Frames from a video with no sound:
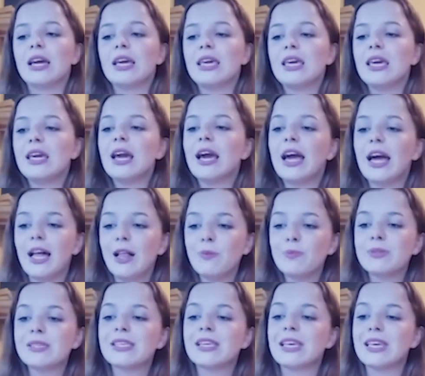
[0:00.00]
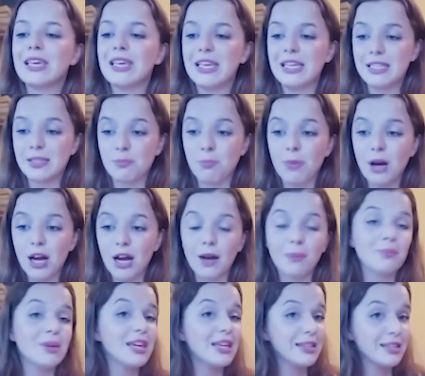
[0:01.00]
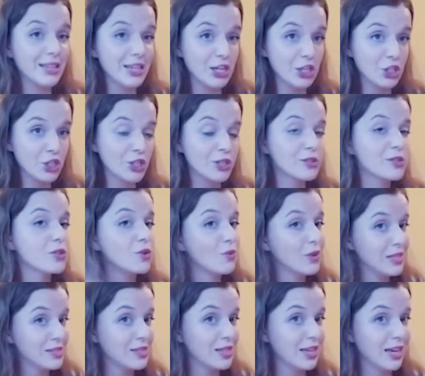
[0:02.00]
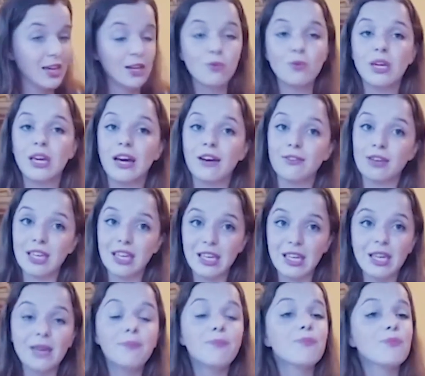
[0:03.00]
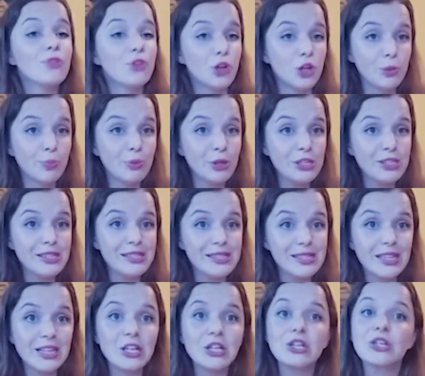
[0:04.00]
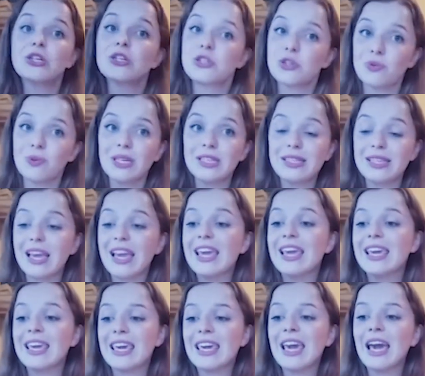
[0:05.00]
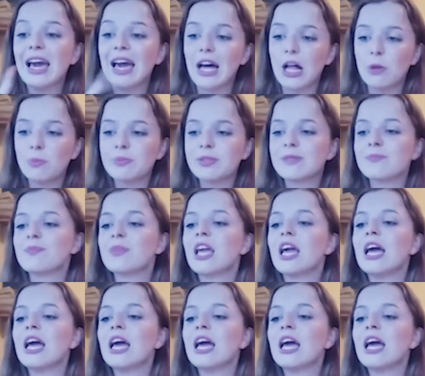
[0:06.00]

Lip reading: He helps his mom in the kitchen. So once again, we have he, third person singular, so we say he helps.